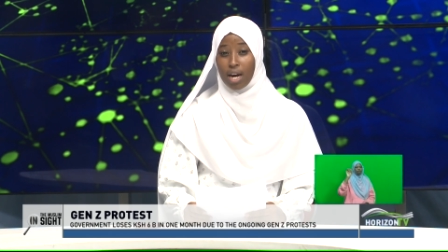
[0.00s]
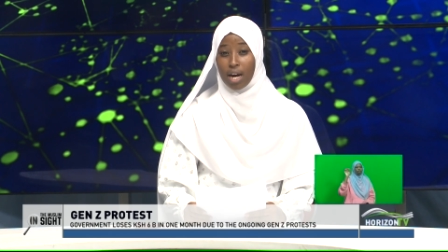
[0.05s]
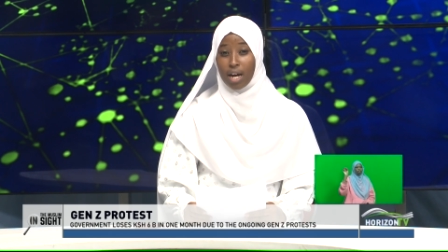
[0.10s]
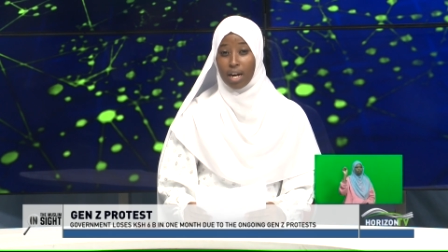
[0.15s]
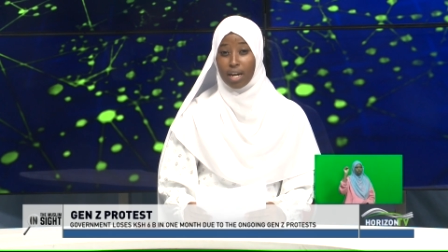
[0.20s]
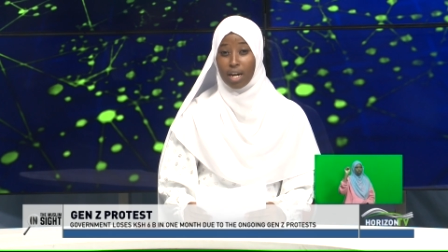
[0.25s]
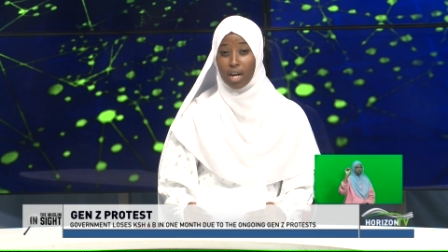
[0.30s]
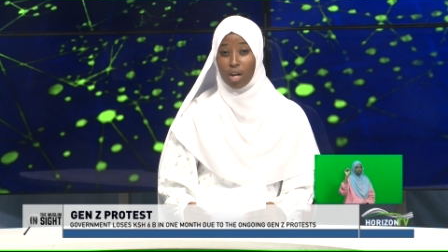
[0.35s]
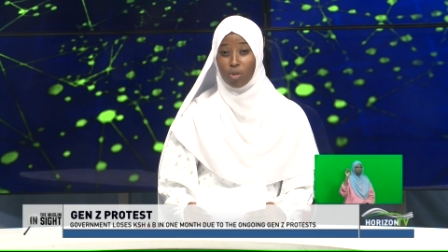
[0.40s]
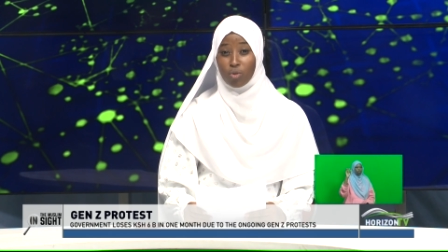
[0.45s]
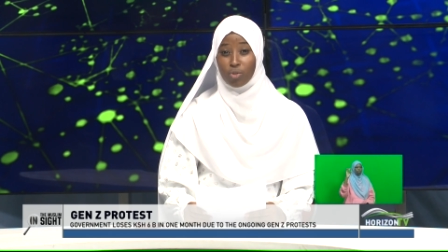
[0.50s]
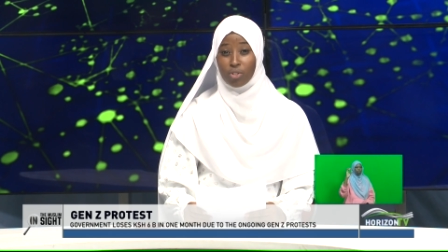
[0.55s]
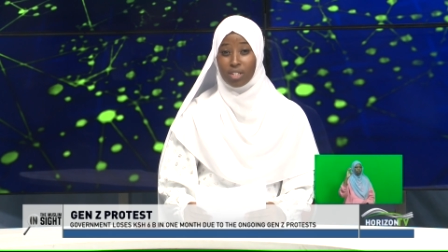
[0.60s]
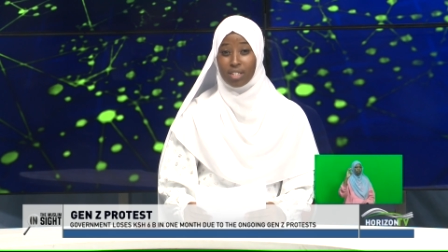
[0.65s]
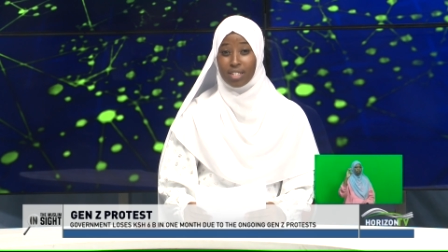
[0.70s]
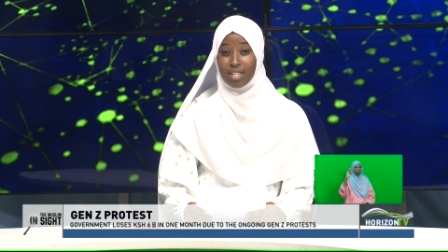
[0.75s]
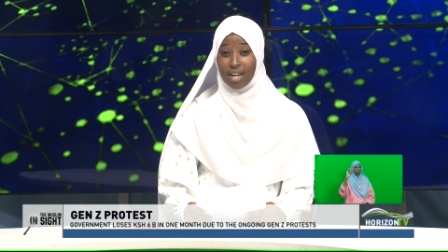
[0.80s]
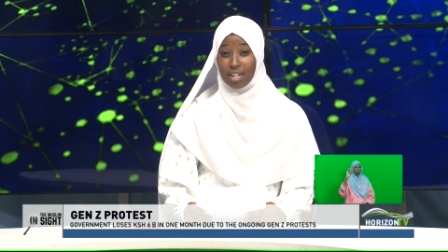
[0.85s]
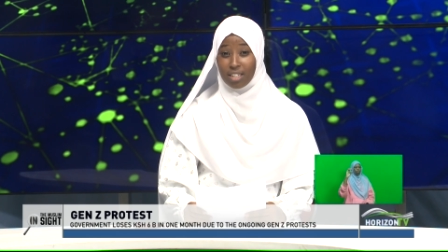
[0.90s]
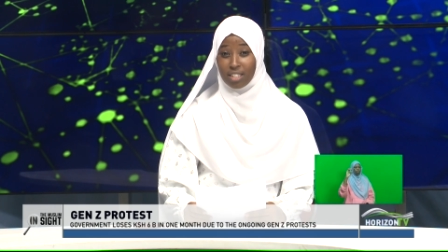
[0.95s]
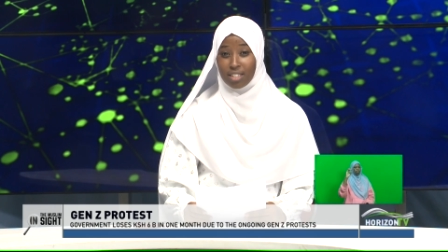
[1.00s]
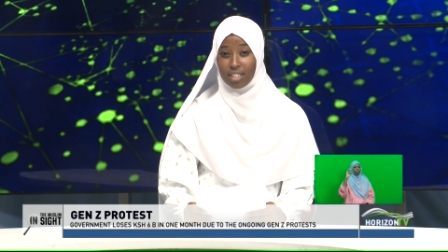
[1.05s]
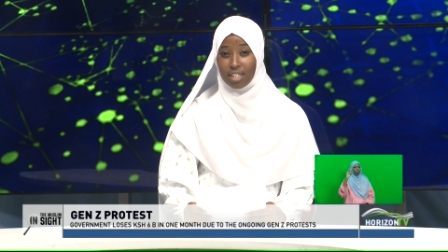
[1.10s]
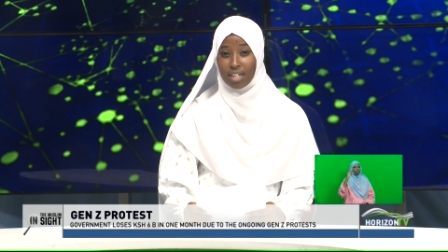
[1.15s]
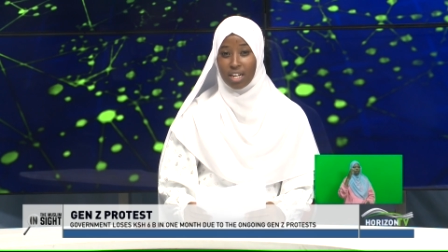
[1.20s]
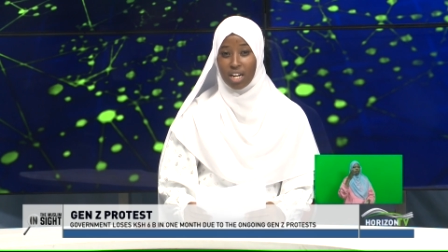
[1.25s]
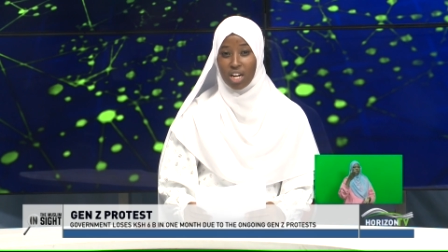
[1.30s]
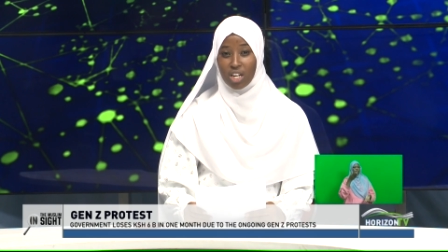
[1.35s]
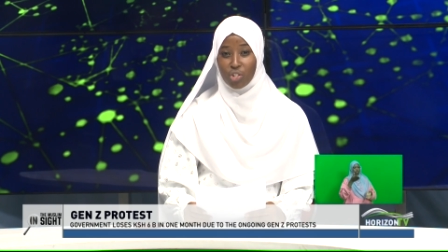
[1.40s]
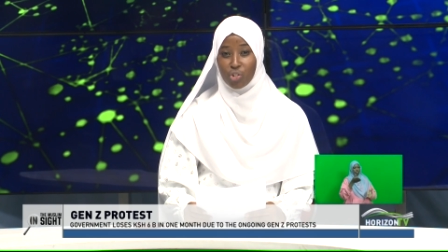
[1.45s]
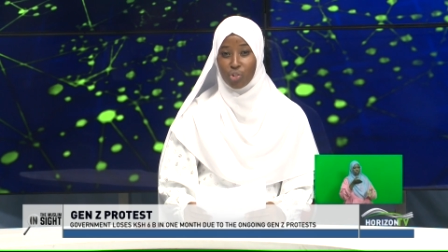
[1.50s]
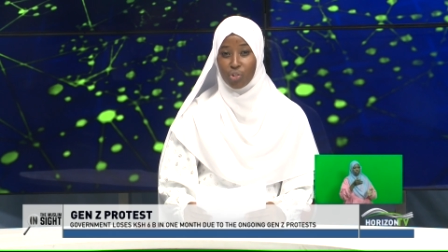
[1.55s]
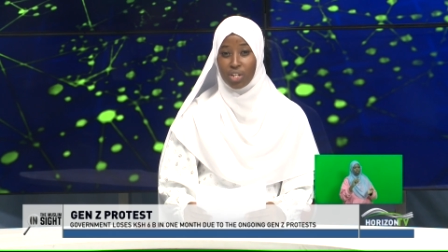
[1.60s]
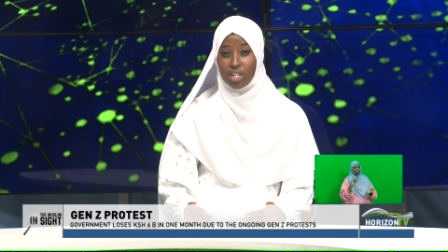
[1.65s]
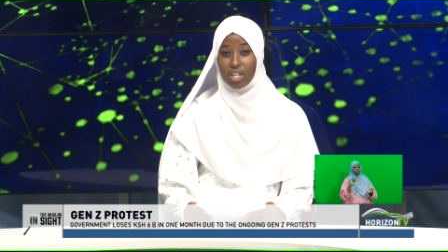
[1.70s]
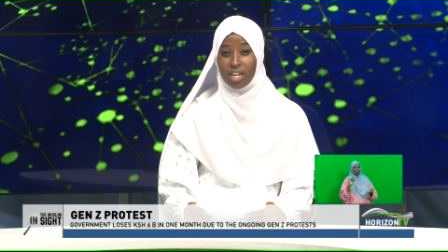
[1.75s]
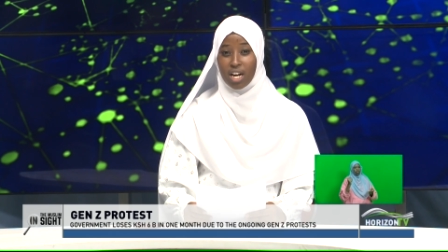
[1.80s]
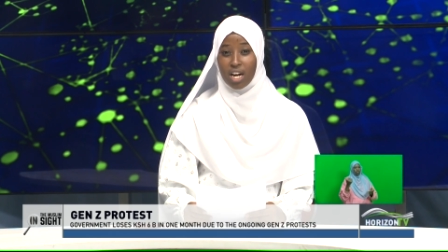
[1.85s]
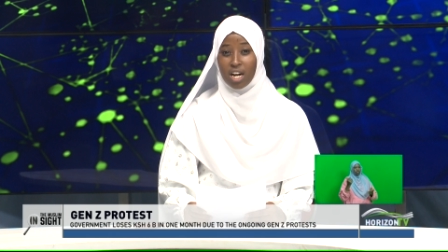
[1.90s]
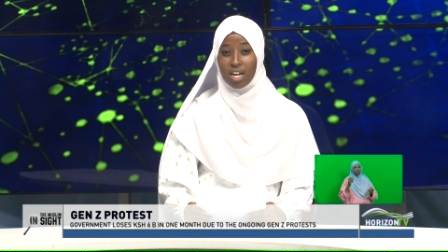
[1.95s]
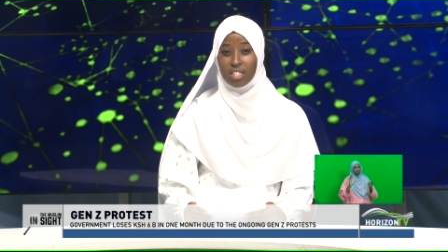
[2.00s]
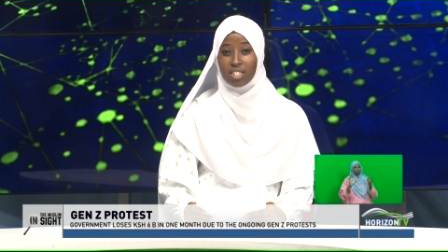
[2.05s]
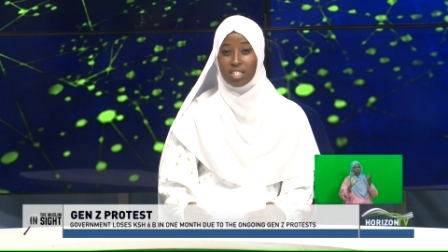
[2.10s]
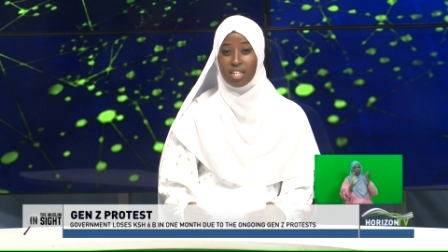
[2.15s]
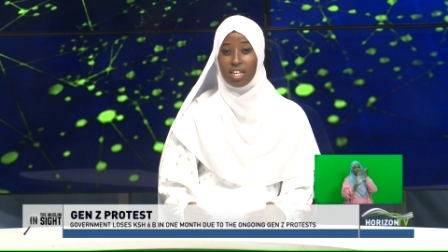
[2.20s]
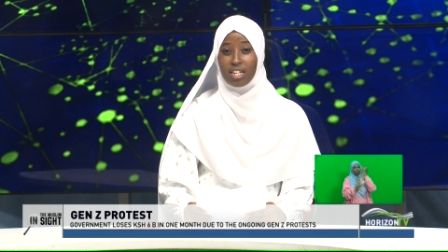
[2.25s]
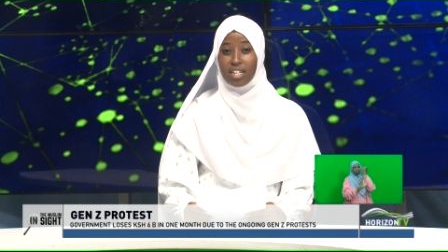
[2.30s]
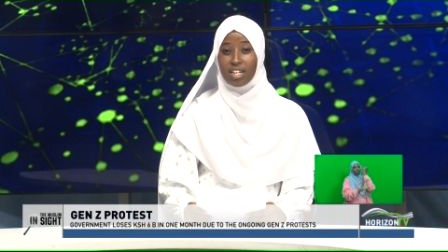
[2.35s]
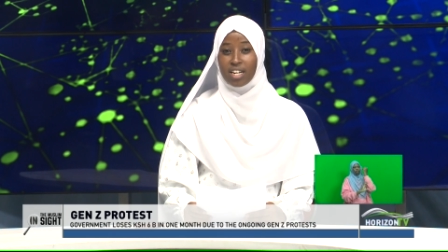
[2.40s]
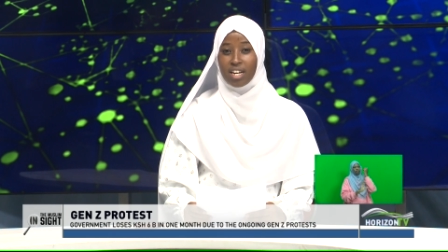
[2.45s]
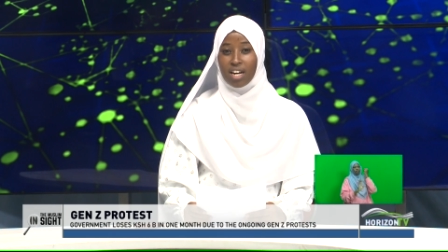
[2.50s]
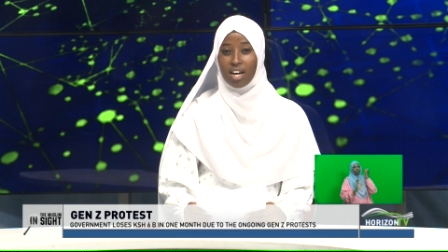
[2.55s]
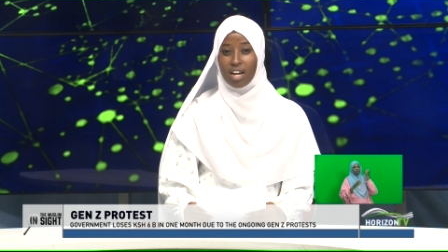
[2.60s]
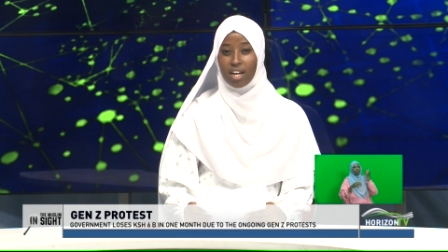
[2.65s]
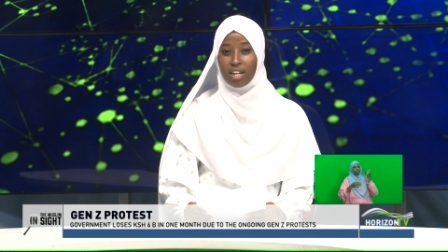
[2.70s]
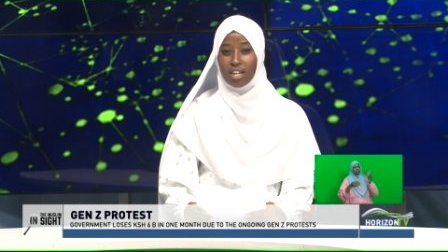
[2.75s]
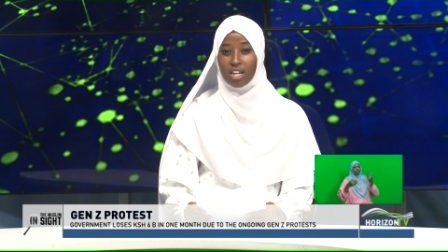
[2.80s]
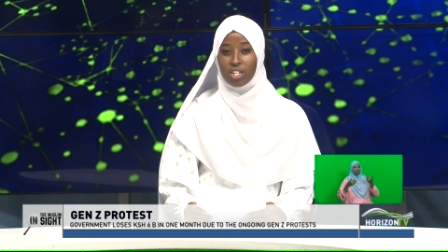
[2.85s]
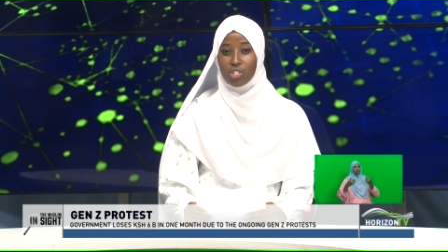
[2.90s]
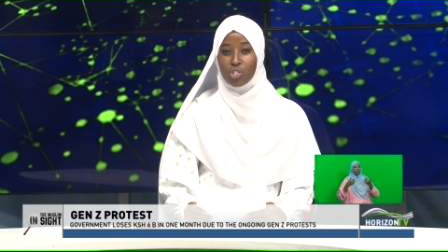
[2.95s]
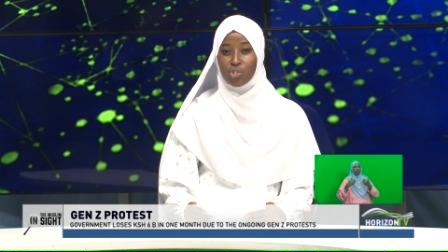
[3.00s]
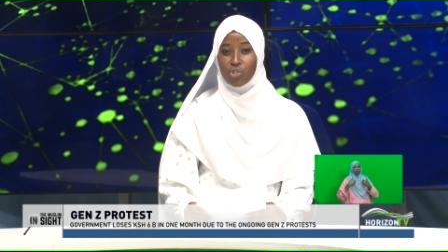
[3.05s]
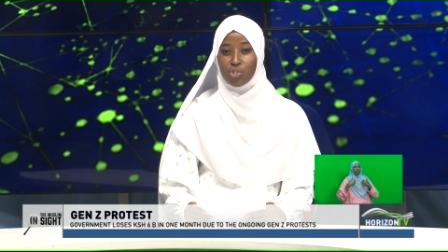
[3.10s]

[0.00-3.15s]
announced that the country has incurred a